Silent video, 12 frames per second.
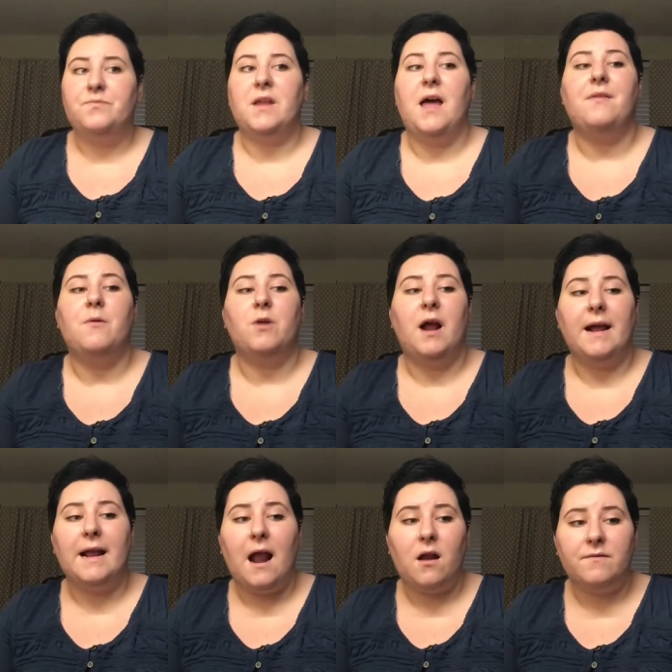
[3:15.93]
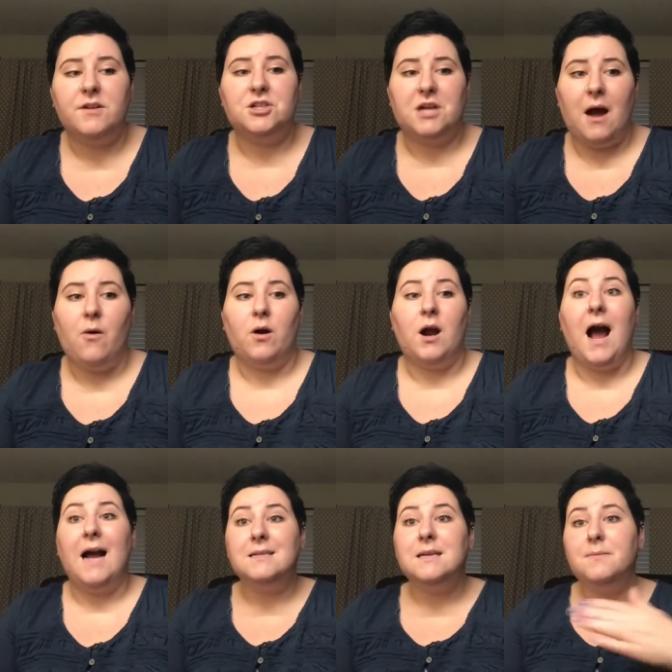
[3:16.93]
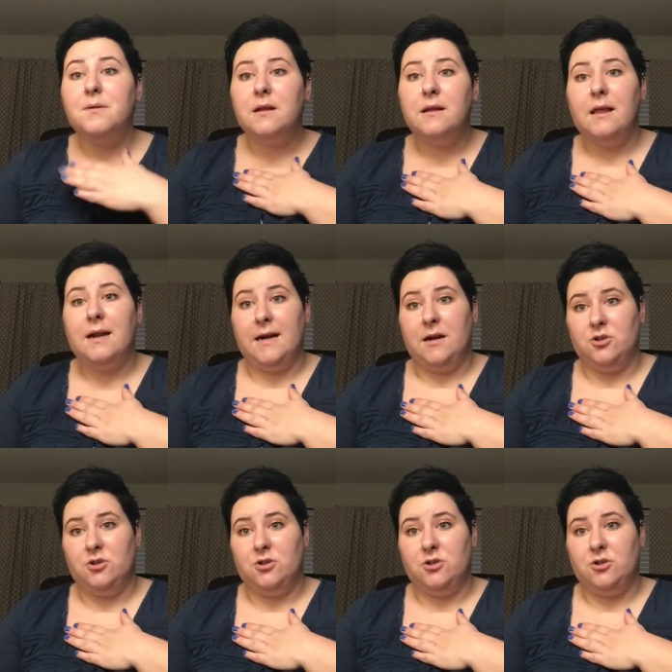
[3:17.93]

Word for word: and then when I get out of the shower I typically let it air